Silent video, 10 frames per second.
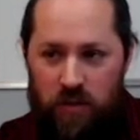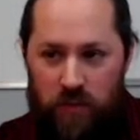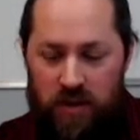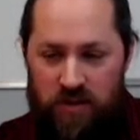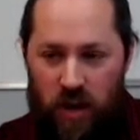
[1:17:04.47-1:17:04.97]

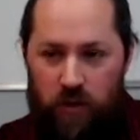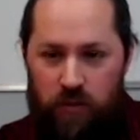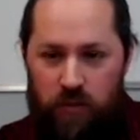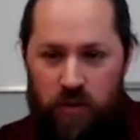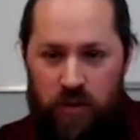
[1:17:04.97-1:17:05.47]

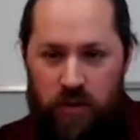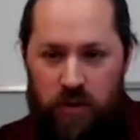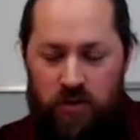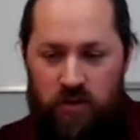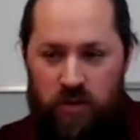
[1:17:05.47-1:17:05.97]
myself,
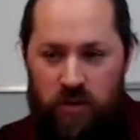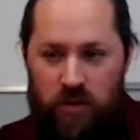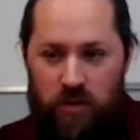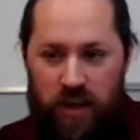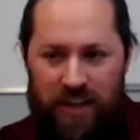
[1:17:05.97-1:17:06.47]
is
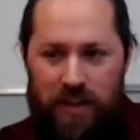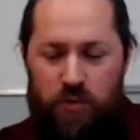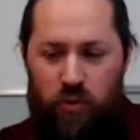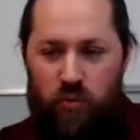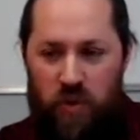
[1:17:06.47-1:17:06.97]
getting
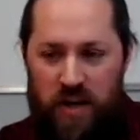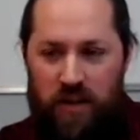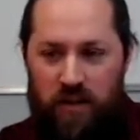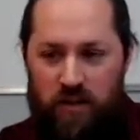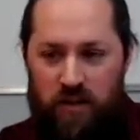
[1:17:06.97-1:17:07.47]
them to
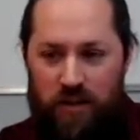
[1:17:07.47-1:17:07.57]
read